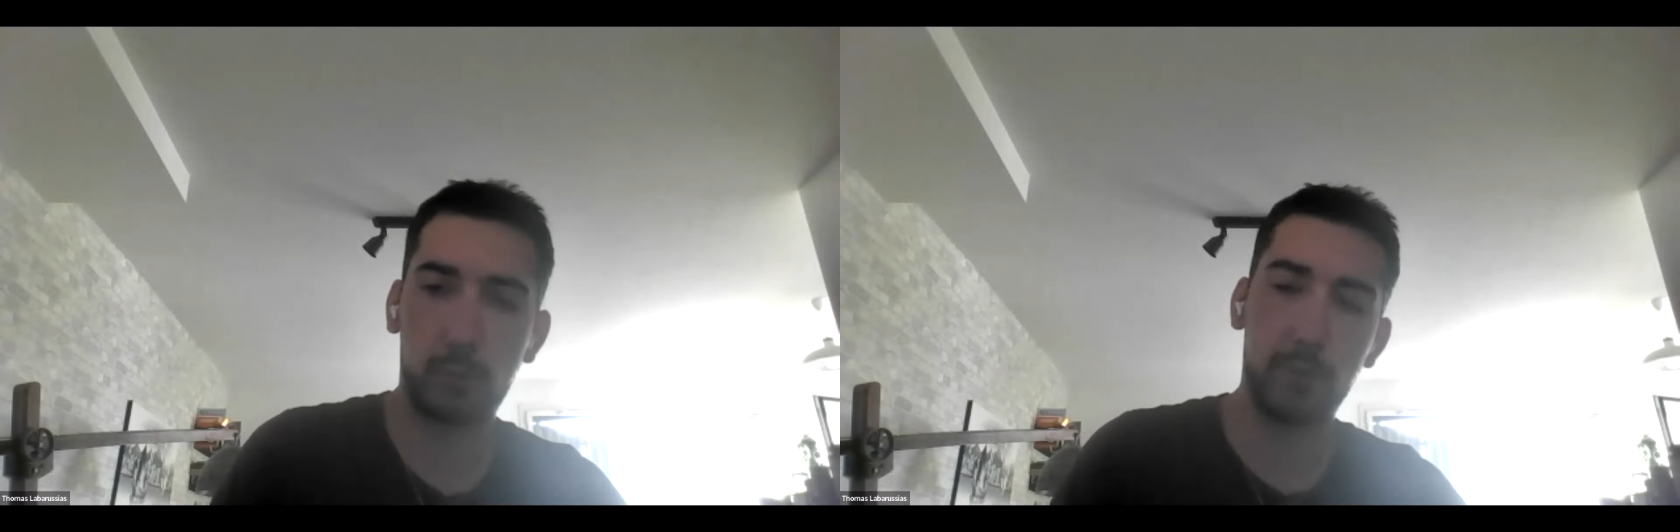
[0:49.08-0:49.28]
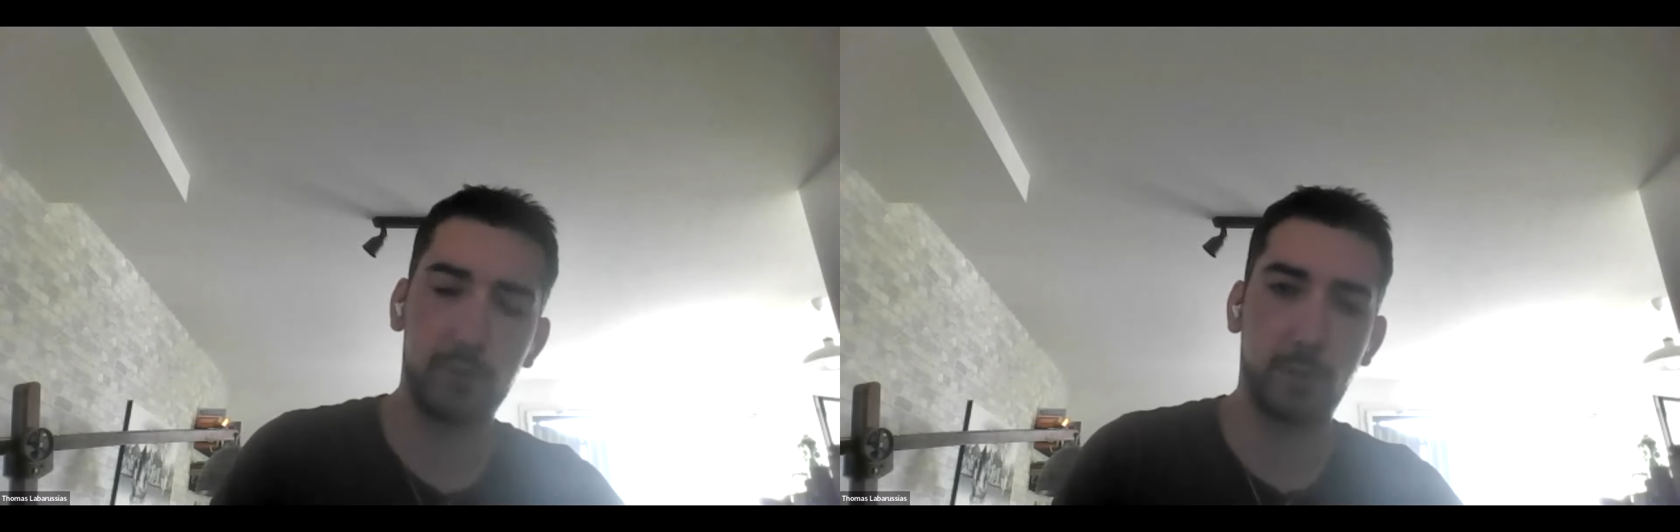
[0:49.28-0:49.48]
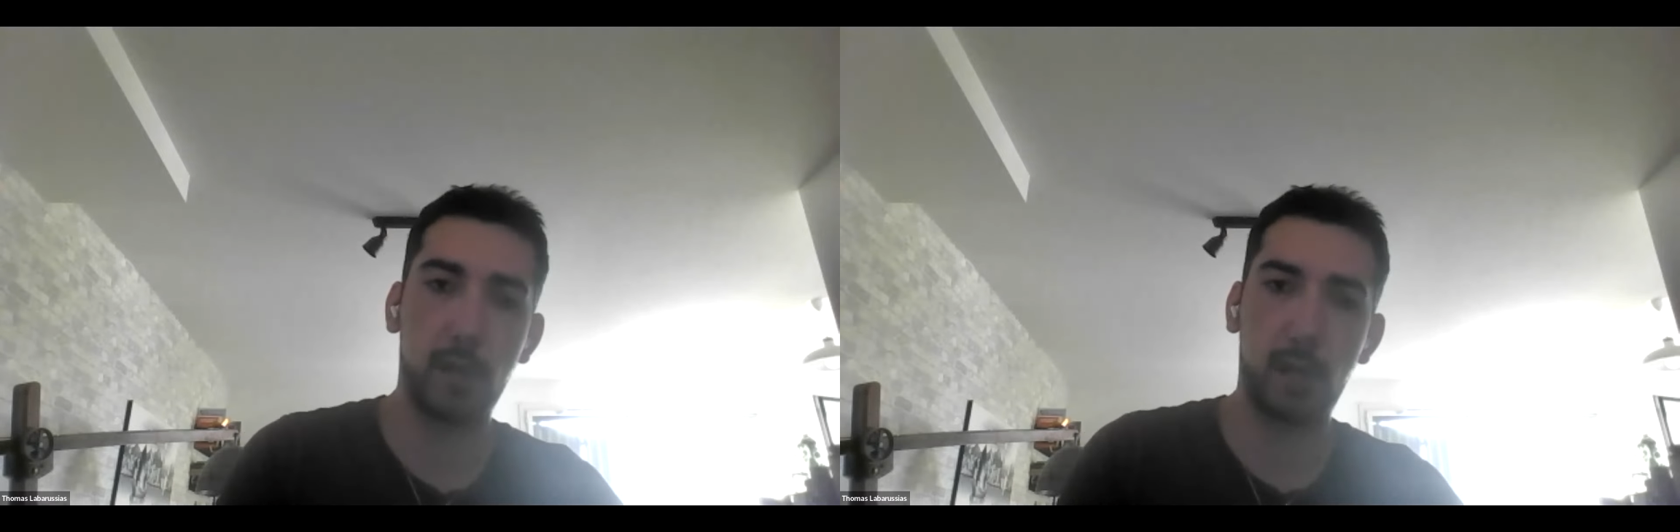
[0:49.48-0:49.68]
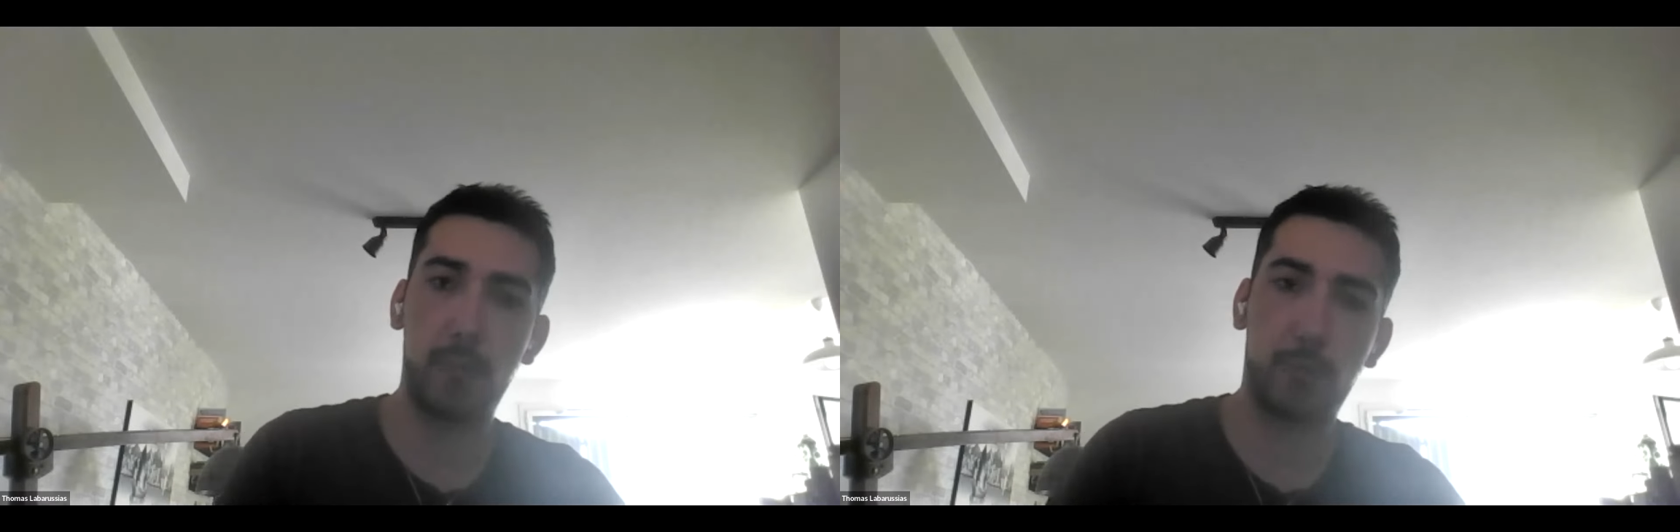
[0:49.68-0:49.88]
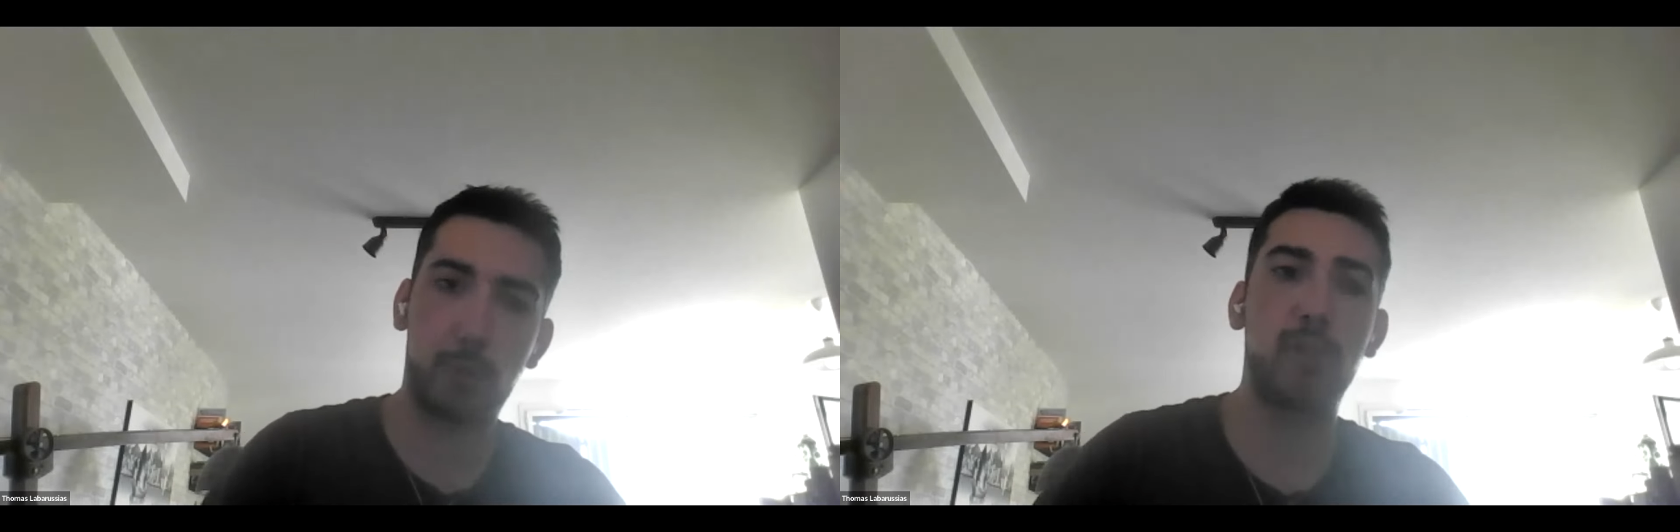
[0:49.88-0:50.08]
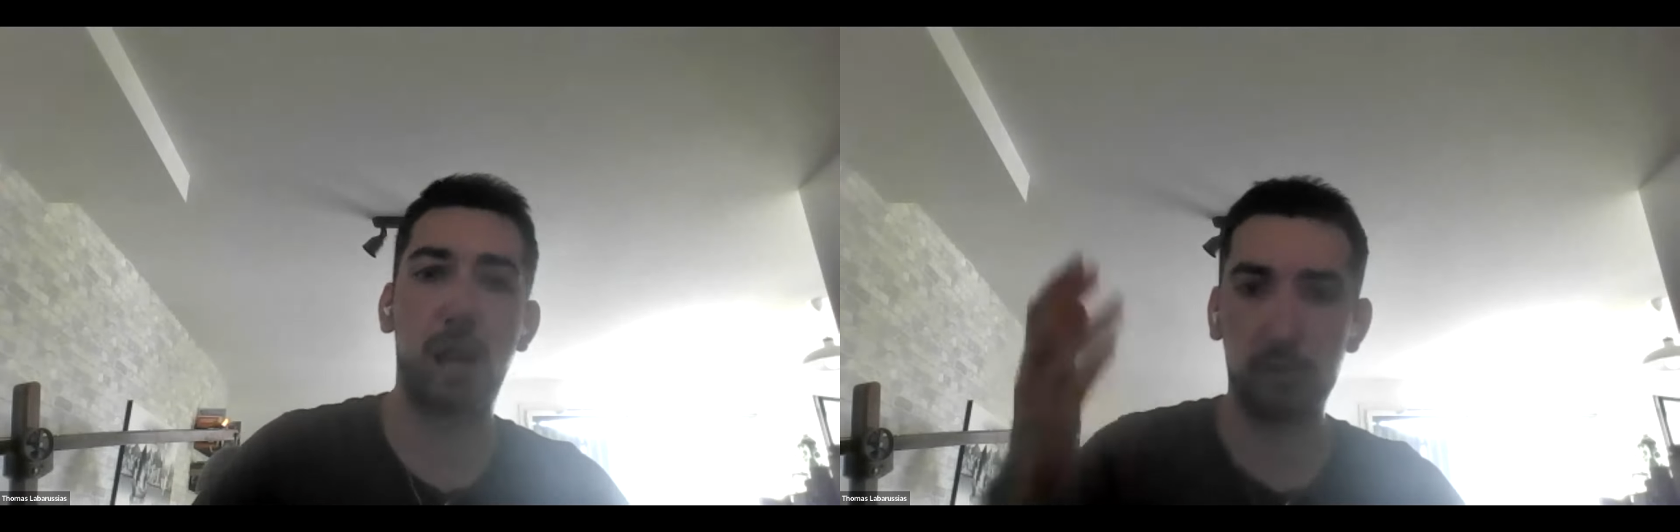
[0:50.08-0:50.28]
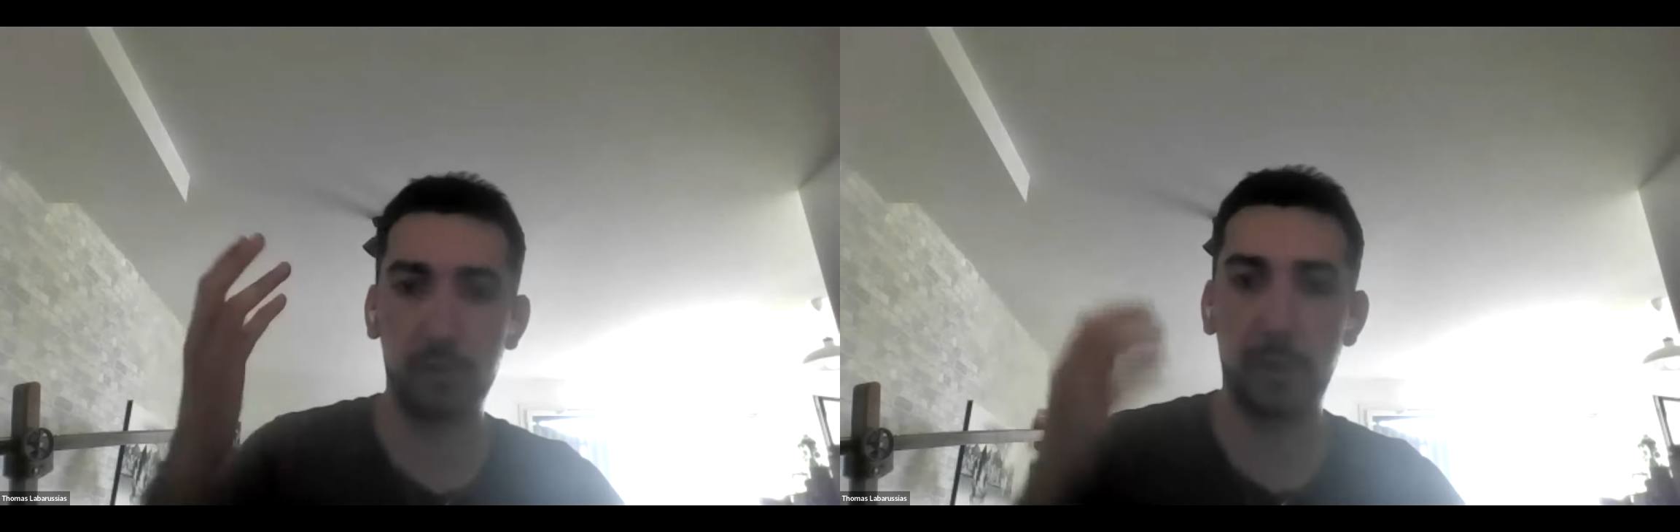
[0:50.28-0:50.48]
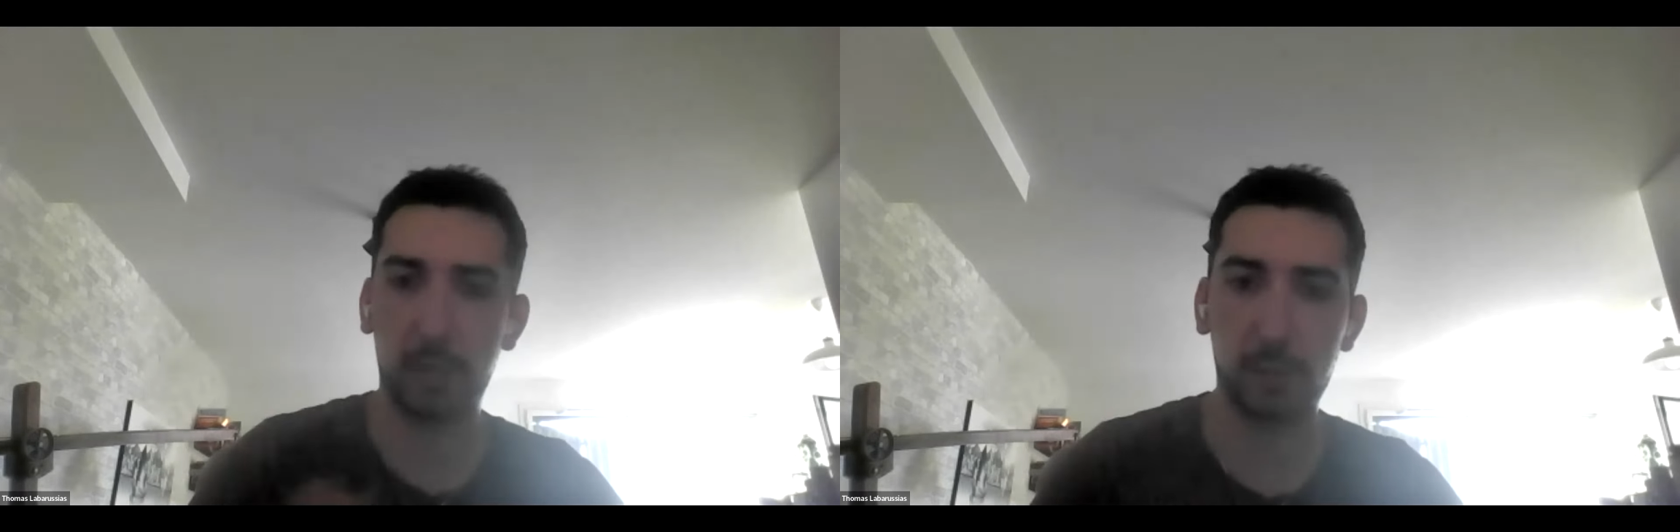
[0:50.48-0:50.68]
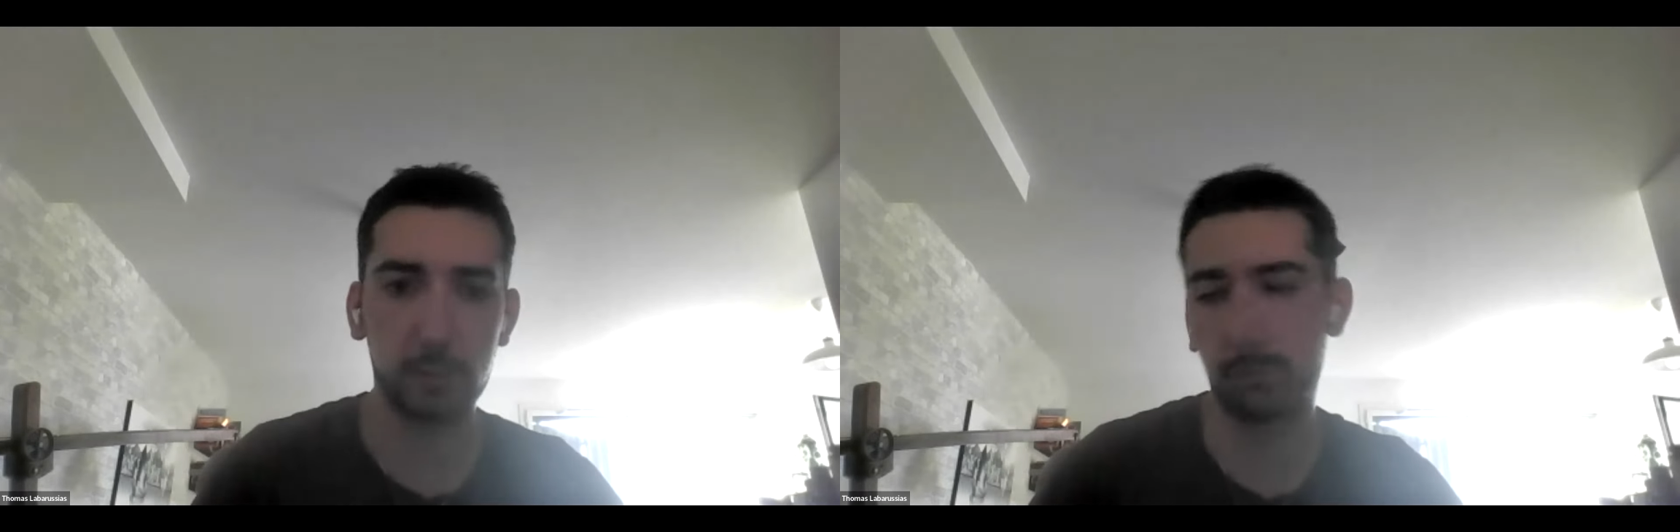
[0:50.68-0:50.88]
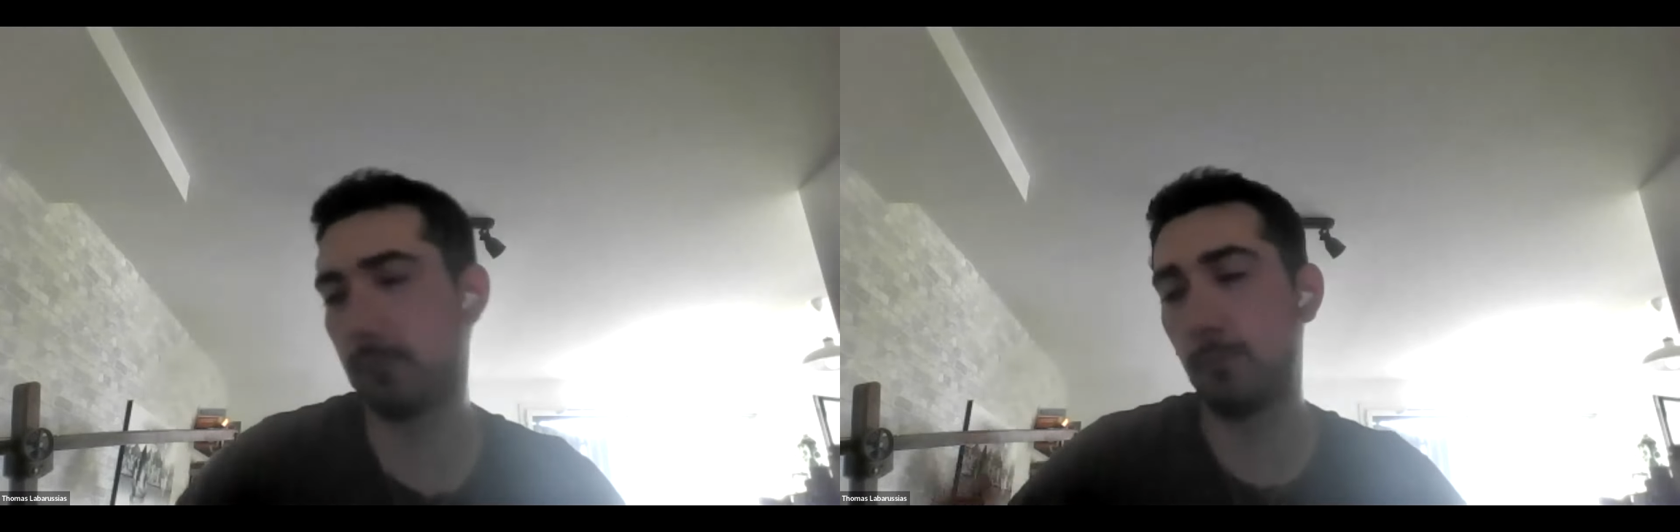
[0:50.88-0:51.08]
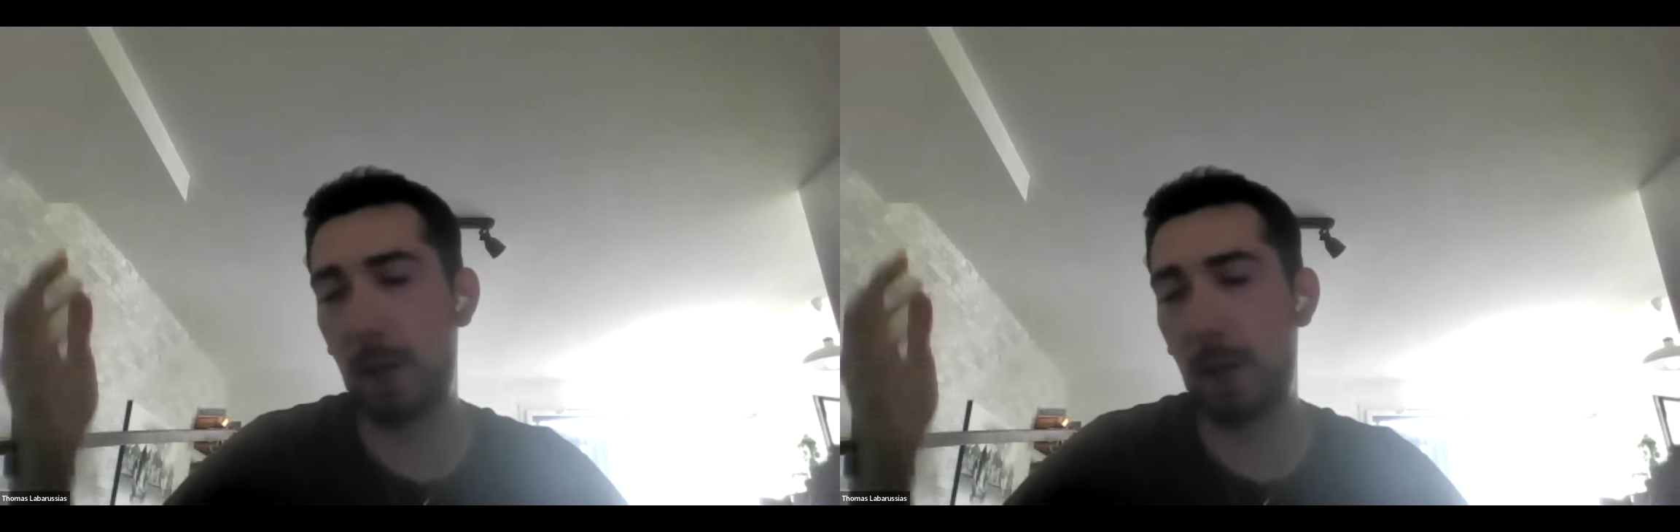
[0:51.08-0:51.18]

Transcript: with some help from Carlos Panato,